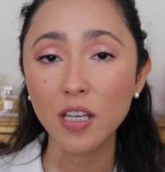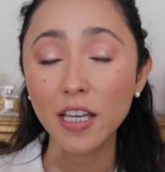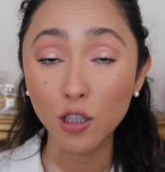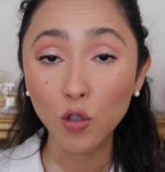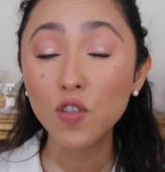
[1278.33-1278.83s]

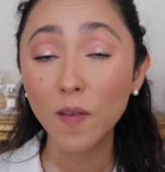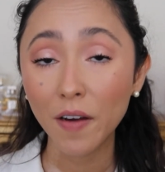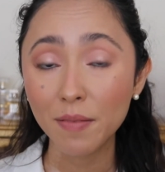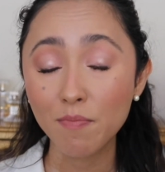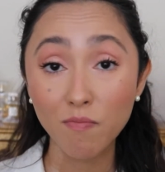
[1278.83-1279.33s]
it looks
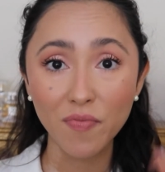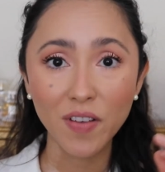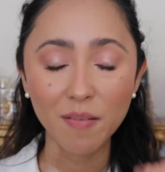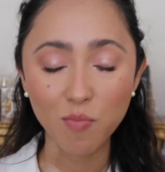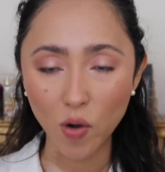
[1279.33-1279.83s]
very,
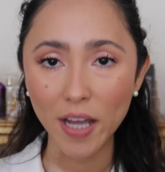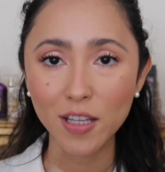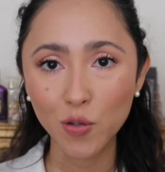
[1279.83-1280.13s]
very bright.